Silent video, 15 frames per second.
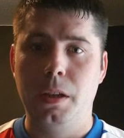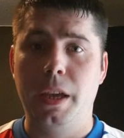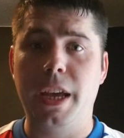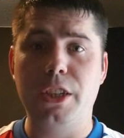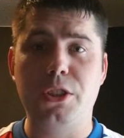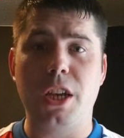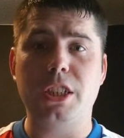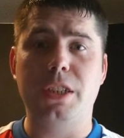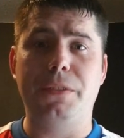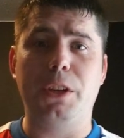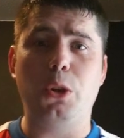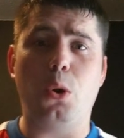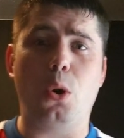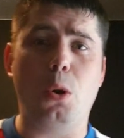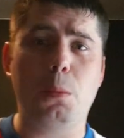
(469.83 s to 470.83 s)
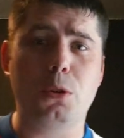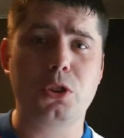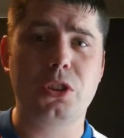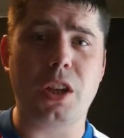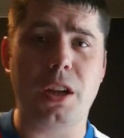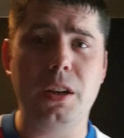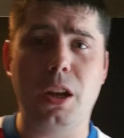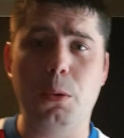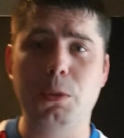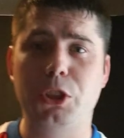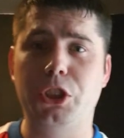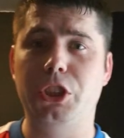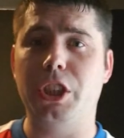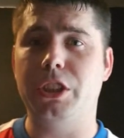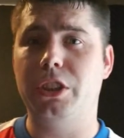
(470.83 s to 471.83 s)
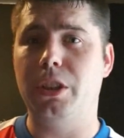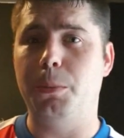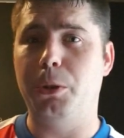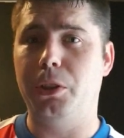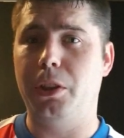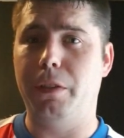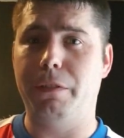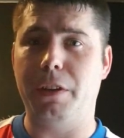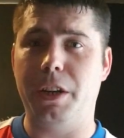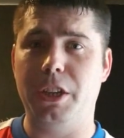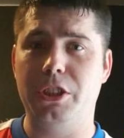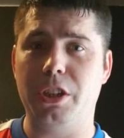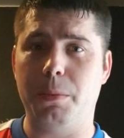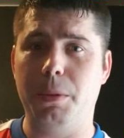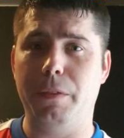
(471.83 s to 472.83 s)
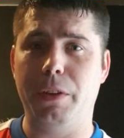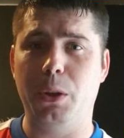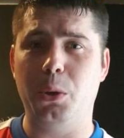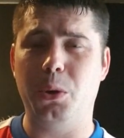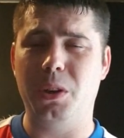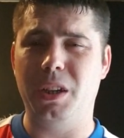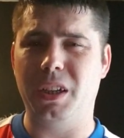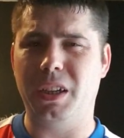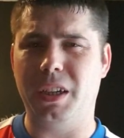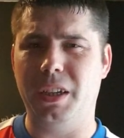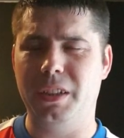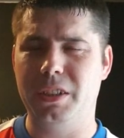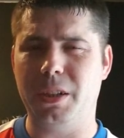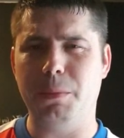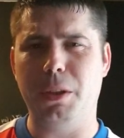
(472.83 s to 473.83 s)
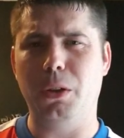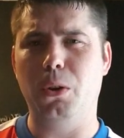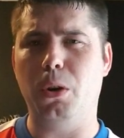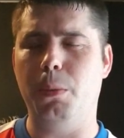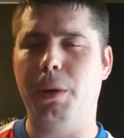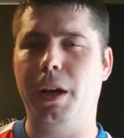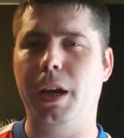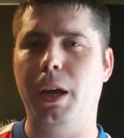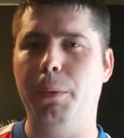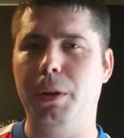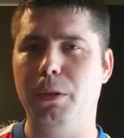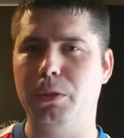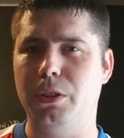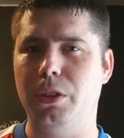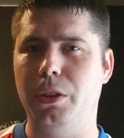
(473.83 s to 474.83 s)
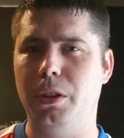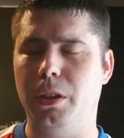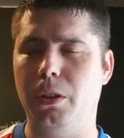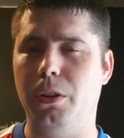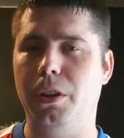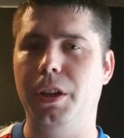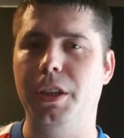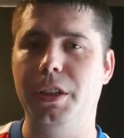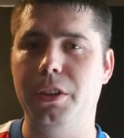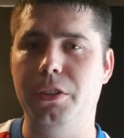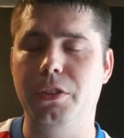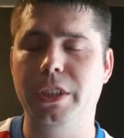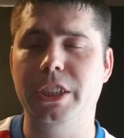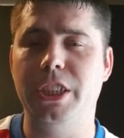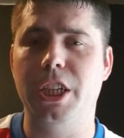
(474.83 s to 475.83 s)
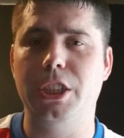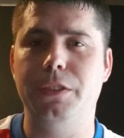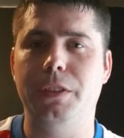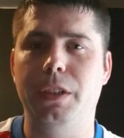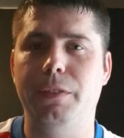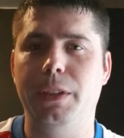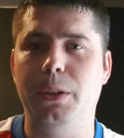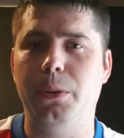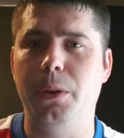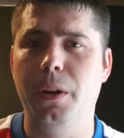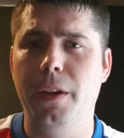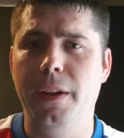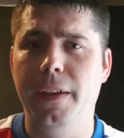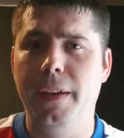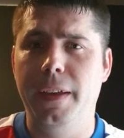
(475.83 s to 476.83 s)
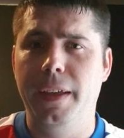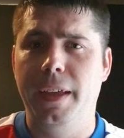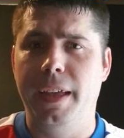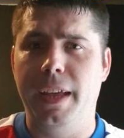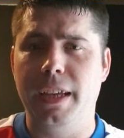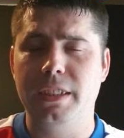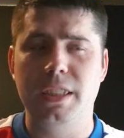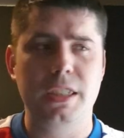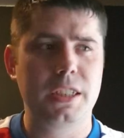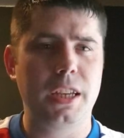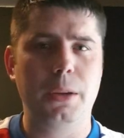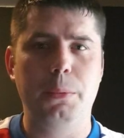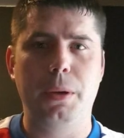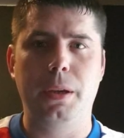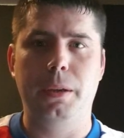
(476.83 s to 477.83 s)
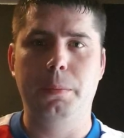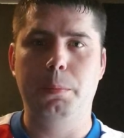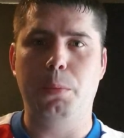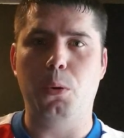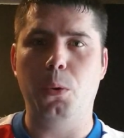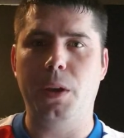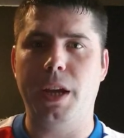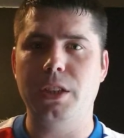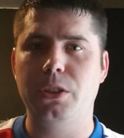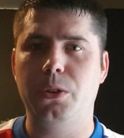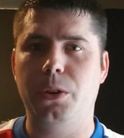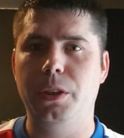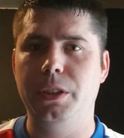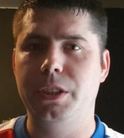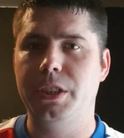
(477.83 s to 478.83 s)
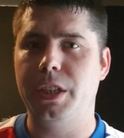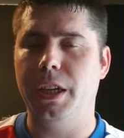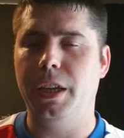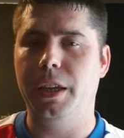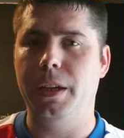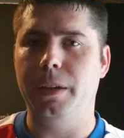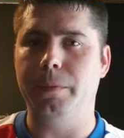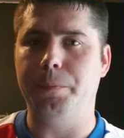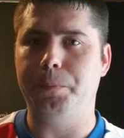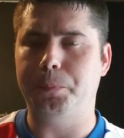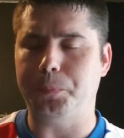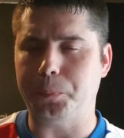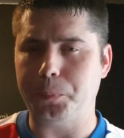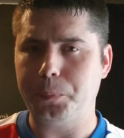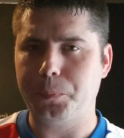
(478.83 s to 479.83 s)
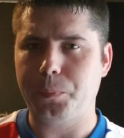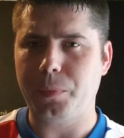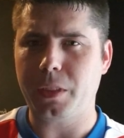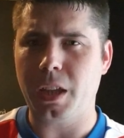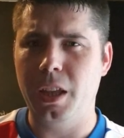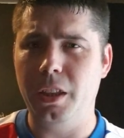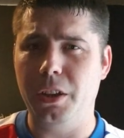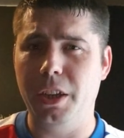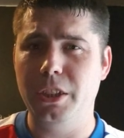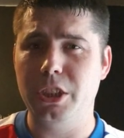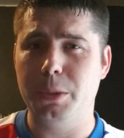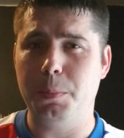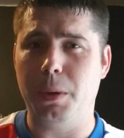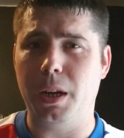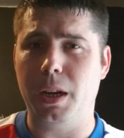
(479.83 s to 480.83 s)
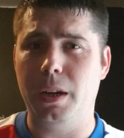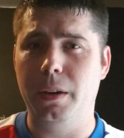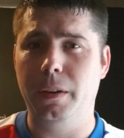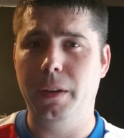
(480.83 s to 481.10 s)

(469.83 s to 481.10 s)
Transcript: So that's the video almost done. I was just about to finish up the video, and something caught my eye when I was doing a lot of the research for the video. It's this thing with Paul Gascoigne singing in a Rangers bar.